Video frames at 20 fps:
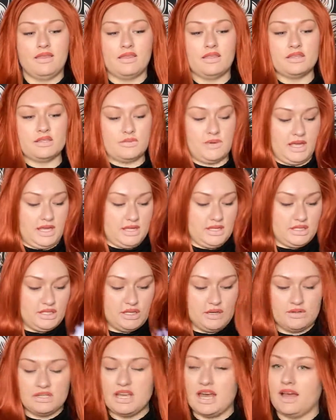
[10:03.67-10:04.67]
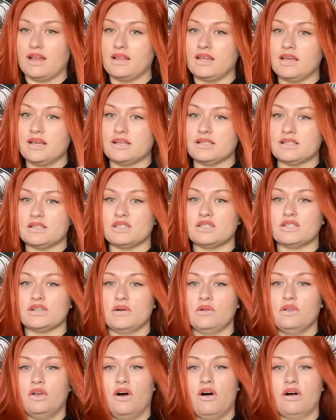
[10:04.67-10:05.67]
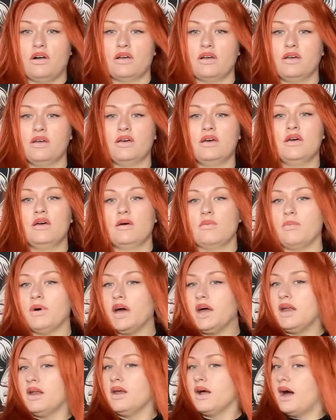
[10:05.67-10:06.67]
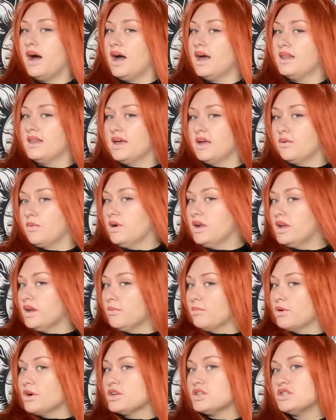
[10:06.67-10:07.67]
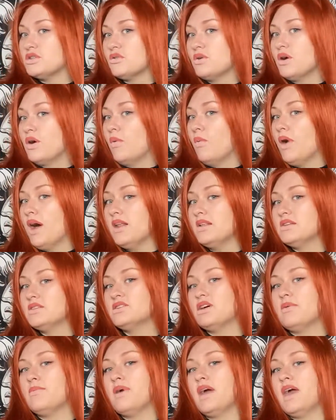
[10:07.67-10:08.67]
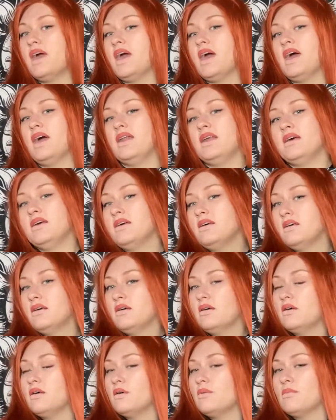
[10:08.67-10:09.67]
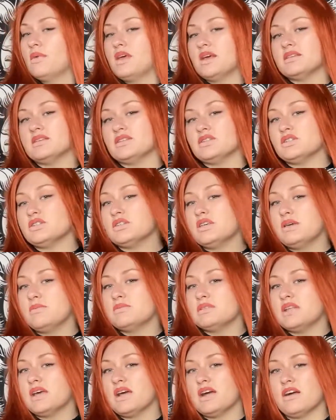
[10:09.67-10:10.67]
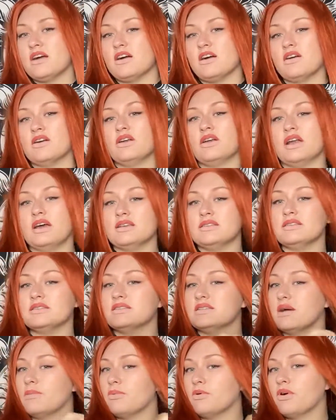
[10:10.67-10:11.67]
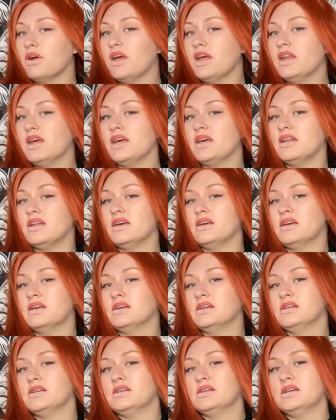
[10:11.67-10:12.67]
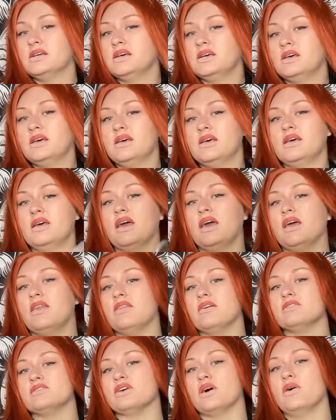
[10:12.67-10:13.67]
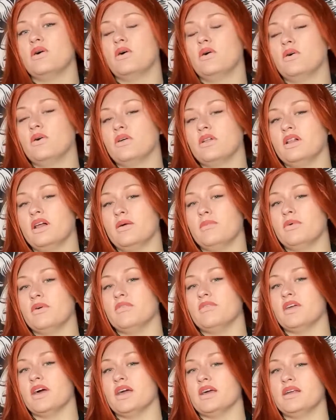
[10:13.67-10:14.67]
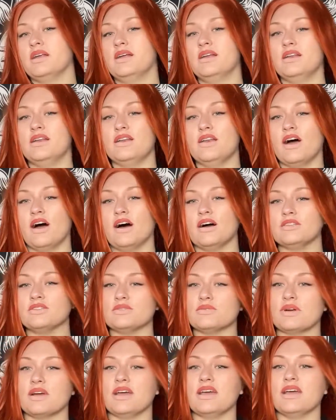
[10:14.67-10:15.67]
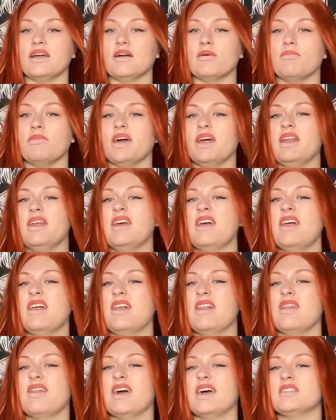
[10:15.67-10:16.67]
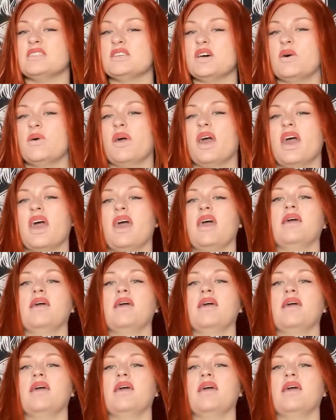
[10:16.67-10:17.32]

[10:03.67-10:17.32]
This wig is so tangly because it's so long, but I like running a brush through it while it's on my head because it just keeps the hair nice and separated. And there's a whole clump of like knots right here, but that's okay.